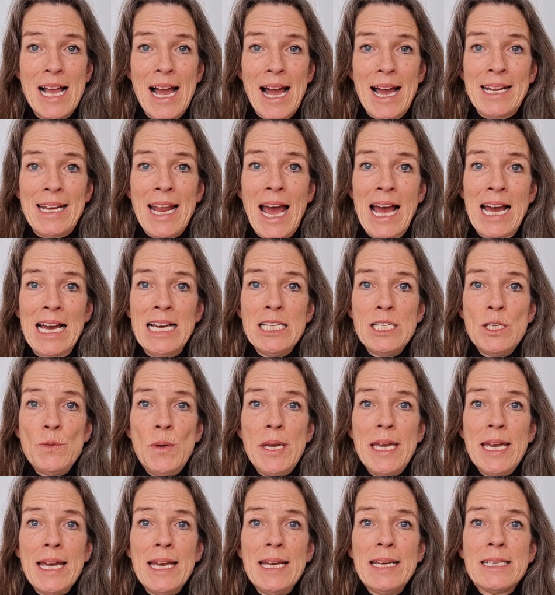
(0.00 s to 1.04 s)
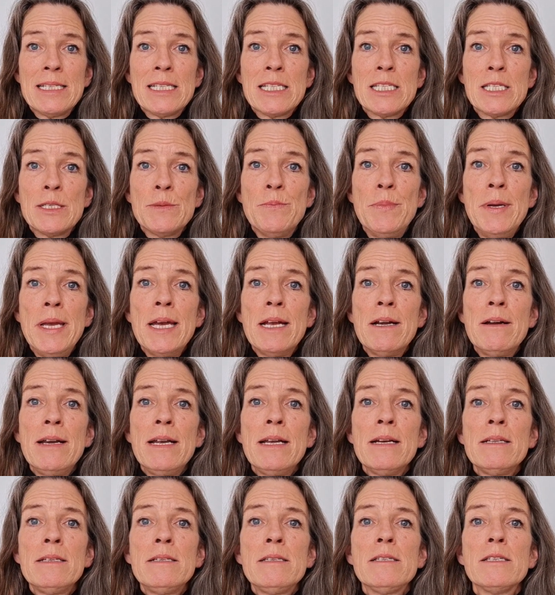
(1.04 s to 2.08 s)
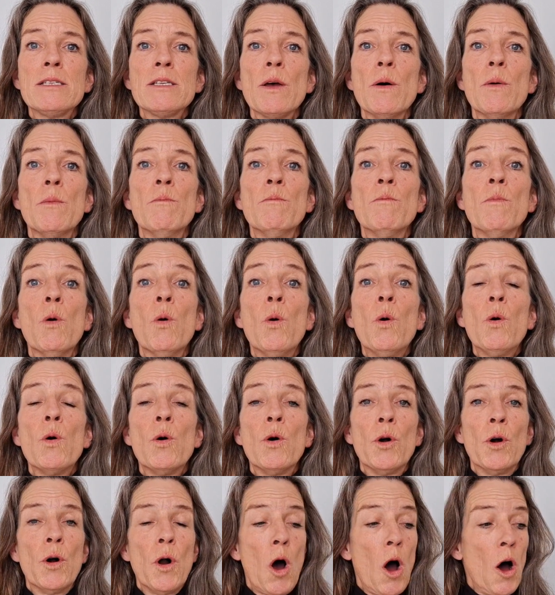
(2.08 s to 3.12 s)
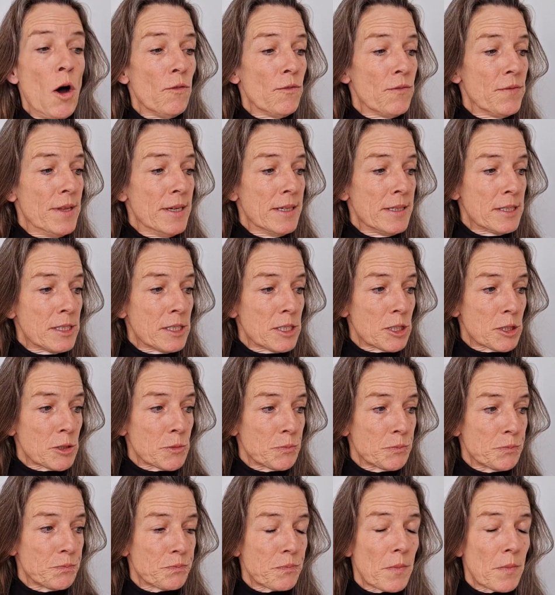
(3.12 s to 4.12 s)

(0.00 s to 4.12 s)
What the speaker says: And as we experience more of this